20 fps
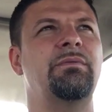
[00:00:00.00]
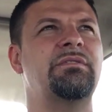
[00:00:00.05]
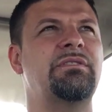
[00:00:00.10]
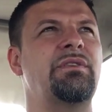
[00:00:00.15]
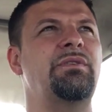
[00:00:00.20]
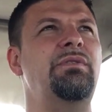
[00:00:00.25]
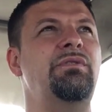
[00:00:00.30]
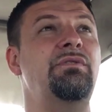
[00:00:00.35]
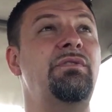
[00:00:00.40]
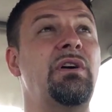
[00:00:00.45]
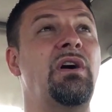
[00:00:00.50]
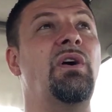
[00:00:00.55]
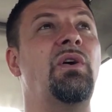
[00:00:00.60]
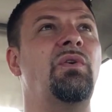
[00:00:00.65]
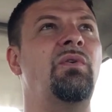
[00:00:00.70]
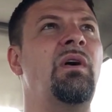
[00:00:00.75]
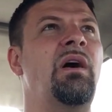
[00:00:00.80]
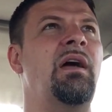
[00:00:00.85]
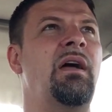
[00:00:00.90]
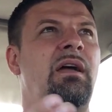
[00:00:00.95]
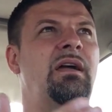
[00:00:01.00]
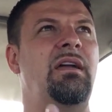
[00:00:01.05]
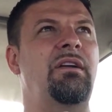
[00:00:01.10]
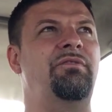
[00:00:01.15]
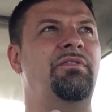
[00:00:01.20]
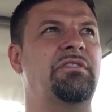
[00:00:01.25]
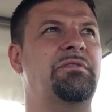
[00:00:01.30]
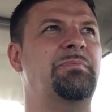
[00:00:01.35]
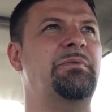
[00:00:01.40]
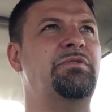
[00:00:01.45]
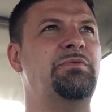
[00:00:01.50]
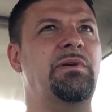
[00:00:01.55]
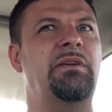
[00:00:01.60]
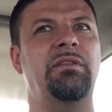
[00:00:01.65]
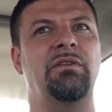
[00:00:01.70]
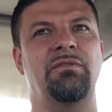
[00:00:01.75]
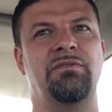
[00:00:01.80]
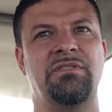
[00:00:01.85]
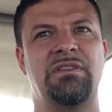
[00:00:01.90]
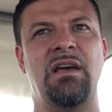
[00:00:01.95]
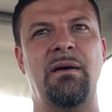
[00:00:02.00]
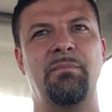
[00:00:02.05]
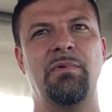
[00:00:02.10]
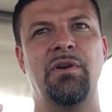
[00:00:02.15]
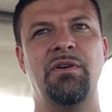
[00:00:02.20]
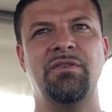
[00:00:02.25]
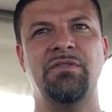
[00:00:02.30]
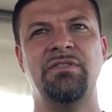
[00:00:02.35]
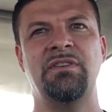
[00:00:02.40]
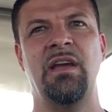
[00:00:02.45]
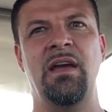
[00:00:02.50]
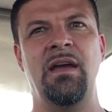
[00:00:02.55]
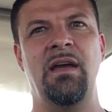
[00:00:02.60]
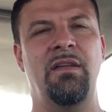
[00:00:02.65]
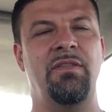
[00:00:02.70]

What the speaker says: so if it's between those numbers,